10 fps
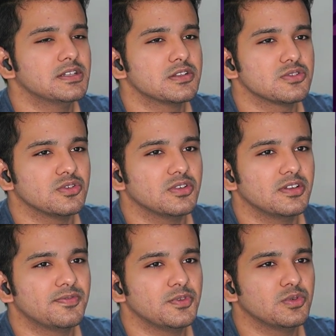so
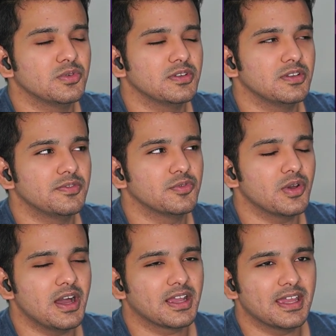if you if you
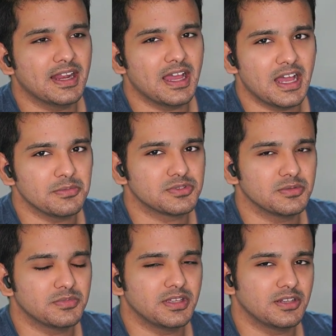can arm
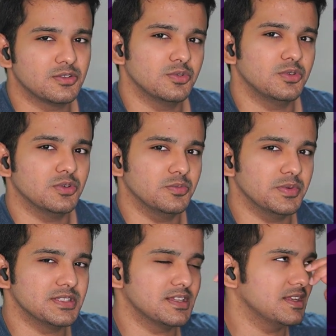something to you know
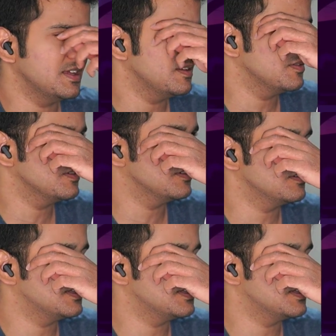basically